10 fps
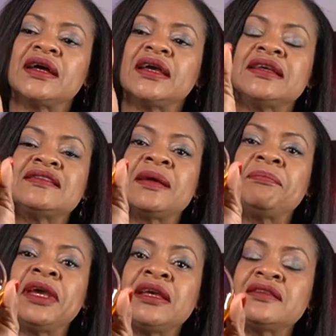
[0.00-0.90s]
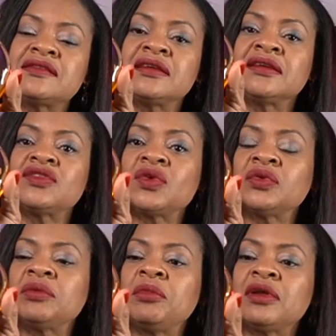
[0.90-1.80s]
It's amazing. So
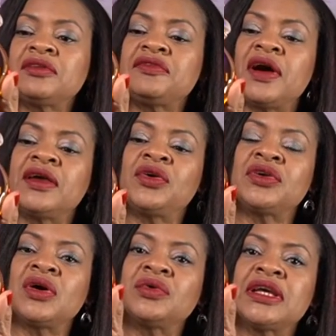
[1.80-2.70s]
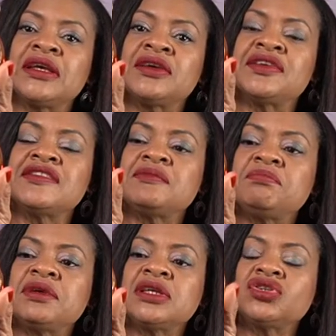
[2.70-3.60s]
the modifier note here is
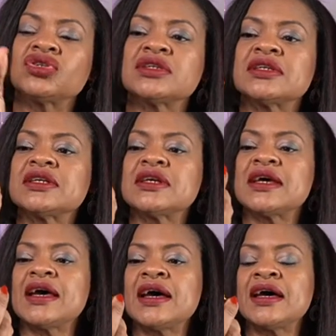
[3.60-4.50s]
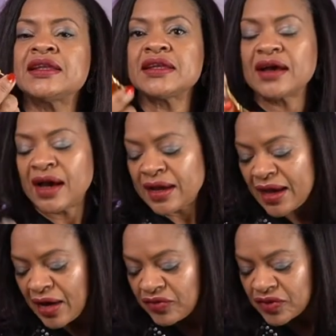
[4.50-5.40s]
peach, and I
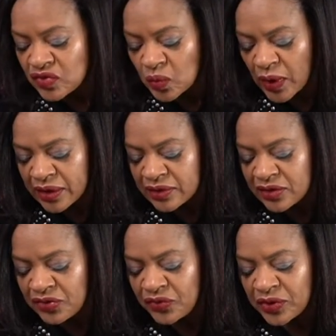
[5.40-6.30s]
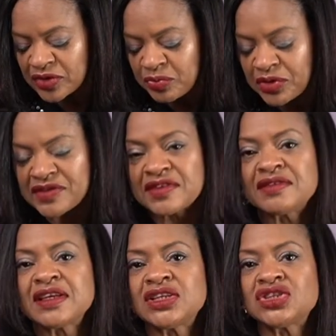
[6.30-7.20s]
have this one in different
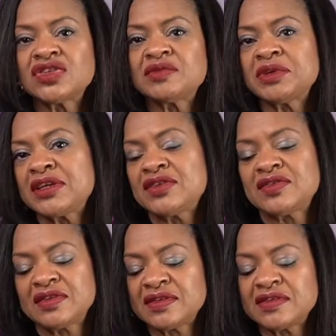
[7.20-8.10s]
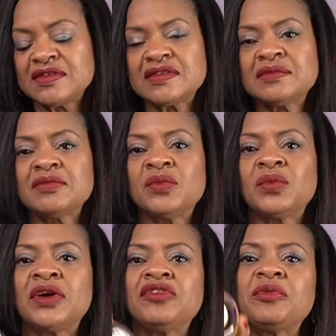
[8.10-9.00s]
presentations because this is
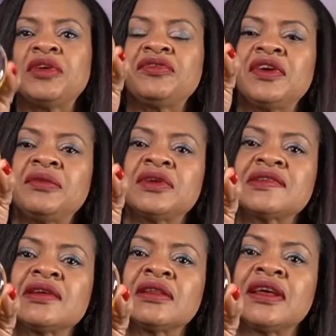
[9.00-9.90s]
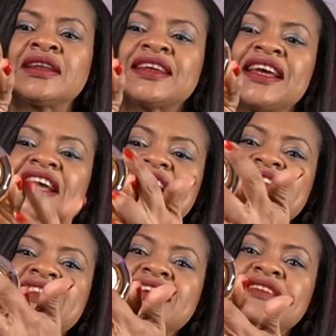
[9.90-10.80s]
one of my favorite Garlan.
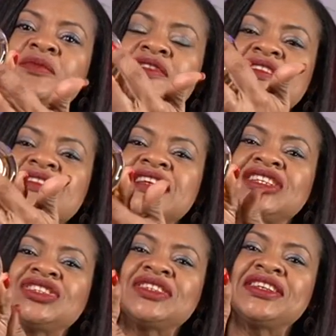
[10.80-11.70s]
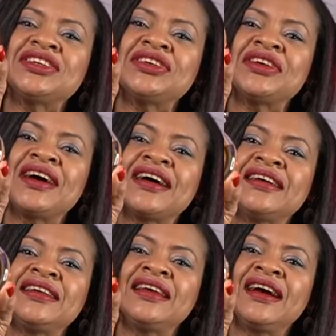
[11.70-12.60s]
This presentation here
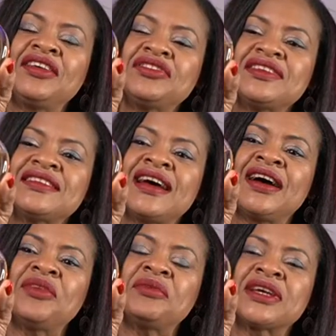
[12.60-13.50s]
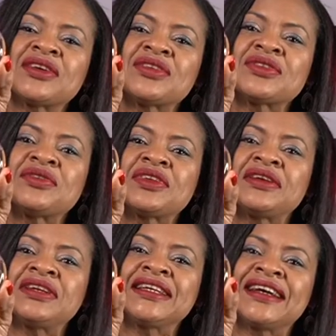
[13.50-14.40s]
I hunted down because of
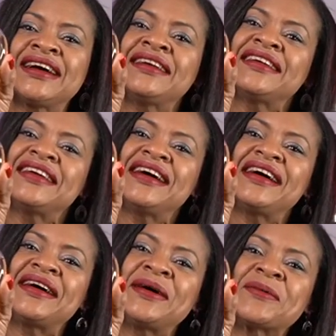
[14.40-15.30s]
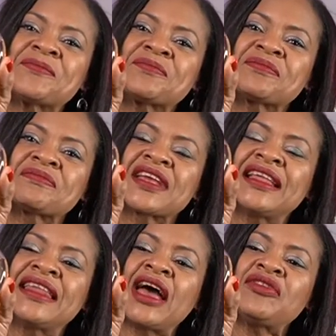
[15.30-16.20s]
Neringa, um,
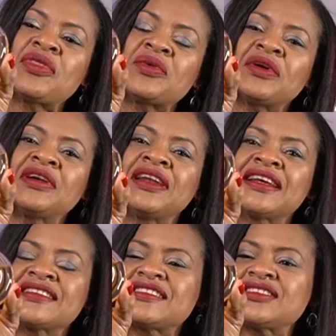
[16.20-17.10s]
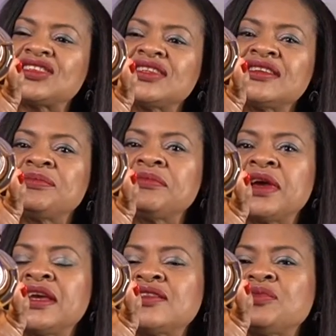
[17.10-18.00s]
A Life Through Her Lens. She
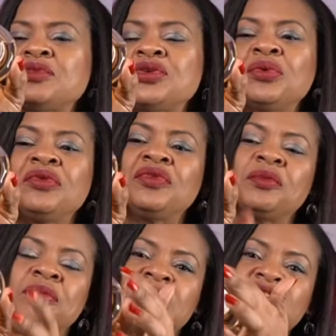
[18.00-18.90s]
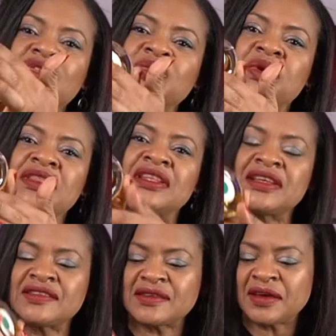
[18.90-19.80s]
makes beautiful pictures with
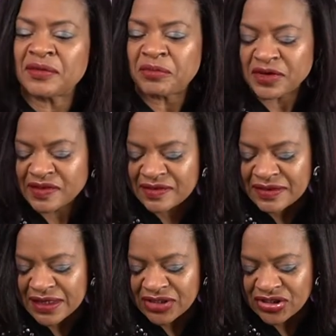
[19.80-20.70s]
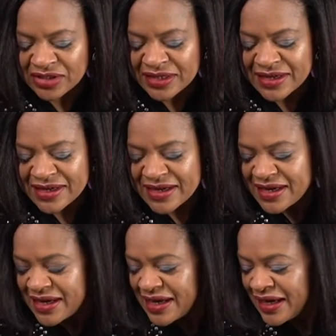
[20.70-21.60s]
this uh, presentation,
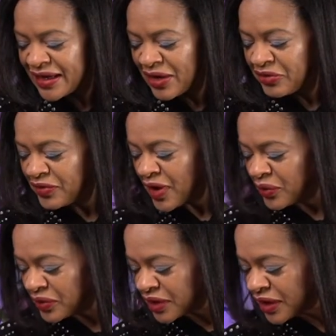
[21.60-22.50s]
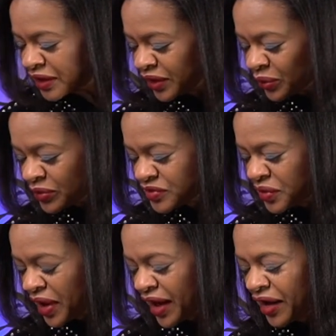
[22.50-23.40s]
and I found it. And I also
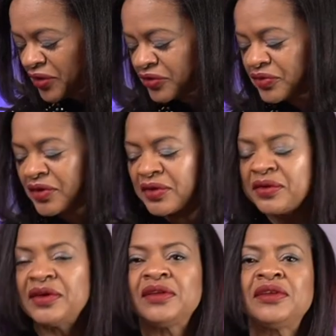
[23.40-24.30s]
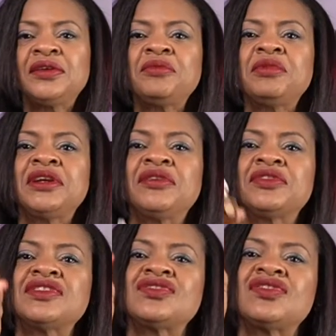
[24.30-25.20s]
have uh, a little bit of
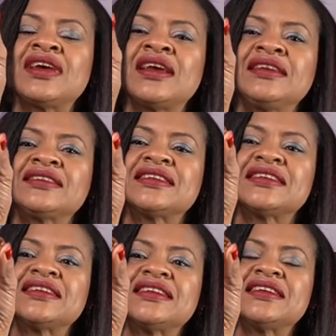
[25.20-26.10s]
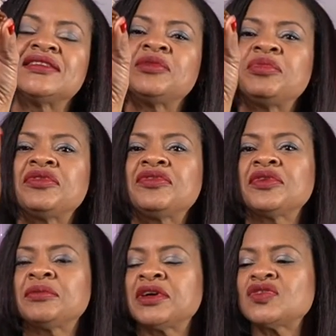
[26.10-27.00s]
a straight the
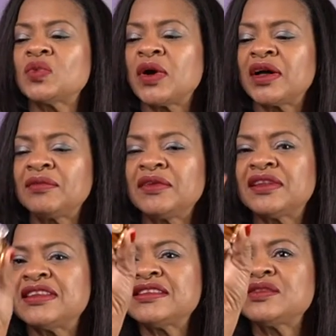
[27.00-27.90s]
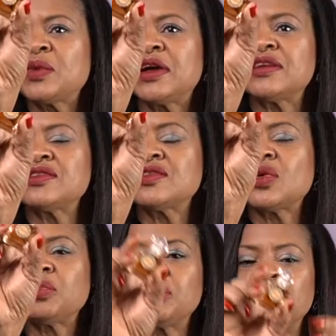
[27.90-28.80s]
perfume as well. This one is
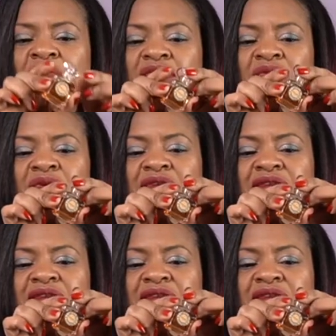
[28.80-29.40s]
so beautiful.